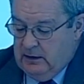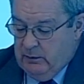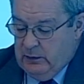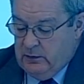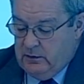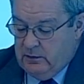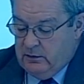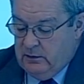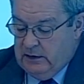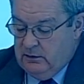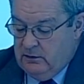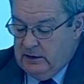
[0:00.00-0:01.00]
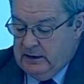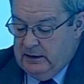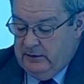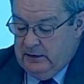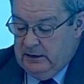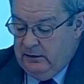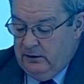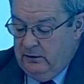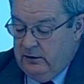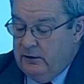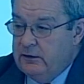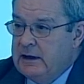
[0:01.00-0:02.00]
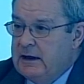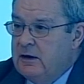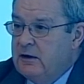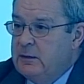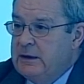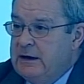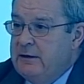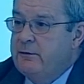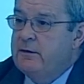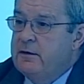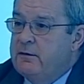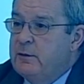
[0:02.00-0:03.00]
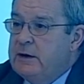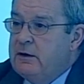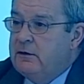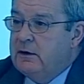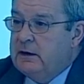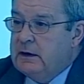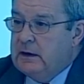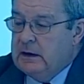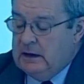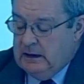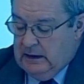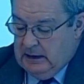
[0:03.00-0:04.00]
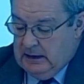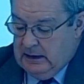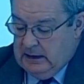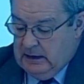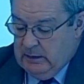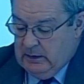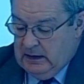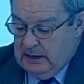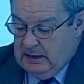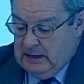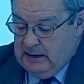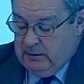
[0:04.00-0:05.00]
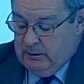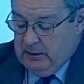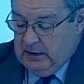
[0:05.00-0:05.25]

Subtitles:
important when organizations are seeking to be different from each other and have a